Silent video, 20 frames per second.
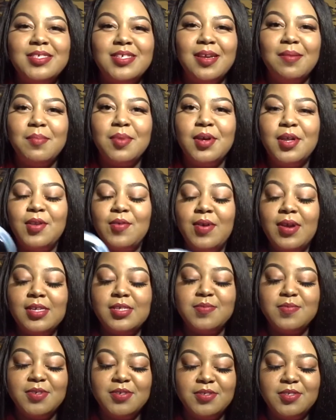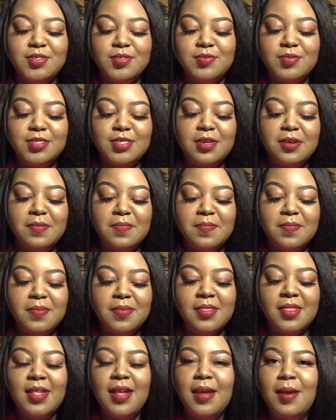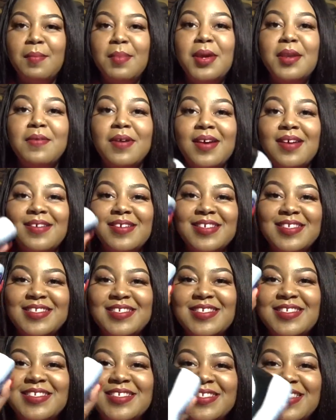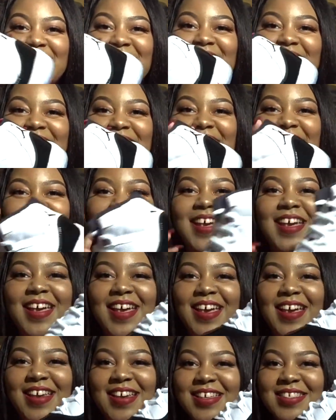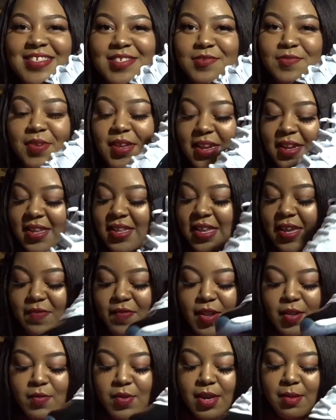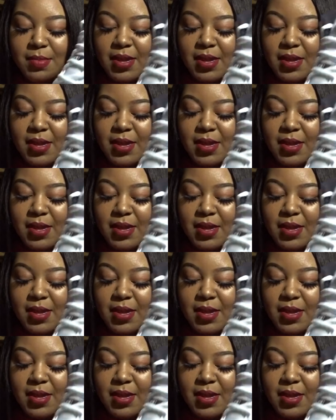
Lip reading: Jam colorway as well too. So but anyway, this is this is definitely one of